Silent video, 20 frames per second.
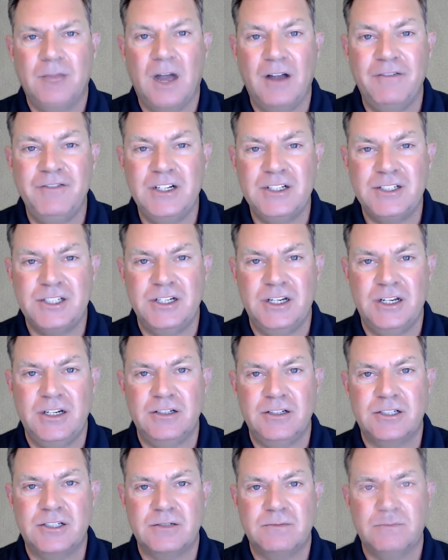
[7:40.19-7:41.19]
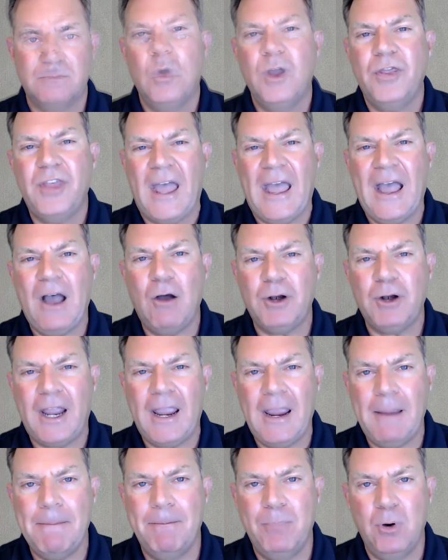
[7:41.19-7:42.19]
of disease without
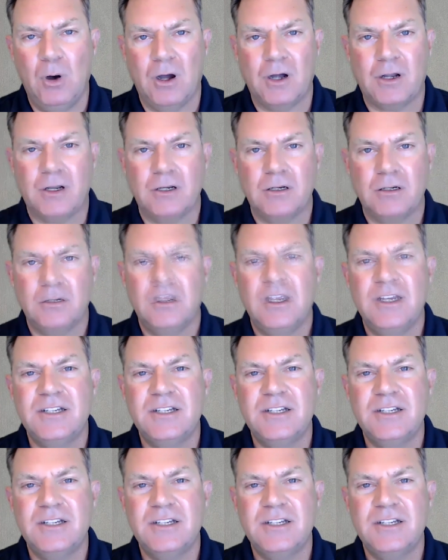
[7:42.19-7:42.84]
a book